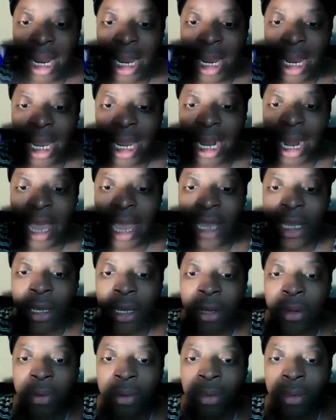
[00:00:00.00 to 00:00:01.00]
And I
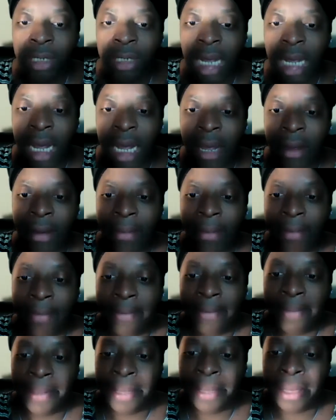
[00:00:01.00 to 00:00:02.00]
use um,
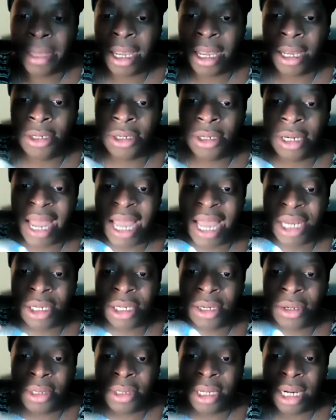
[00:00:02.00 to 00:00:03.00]

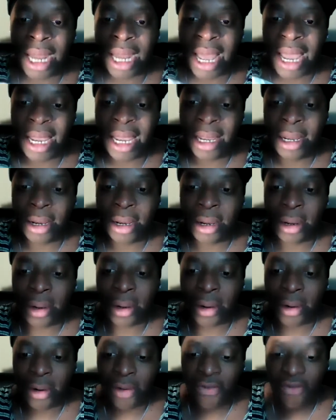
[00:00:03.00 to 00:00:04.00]
International Delight
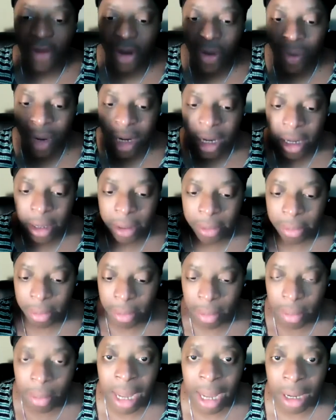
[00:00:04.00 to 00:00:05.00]
for cream,
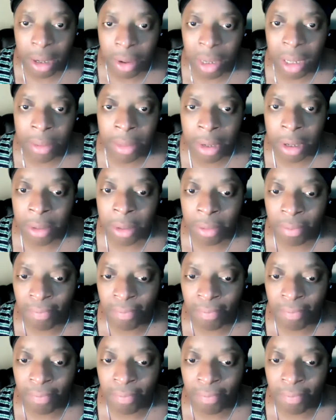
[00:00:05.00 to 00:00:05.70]
my creamer.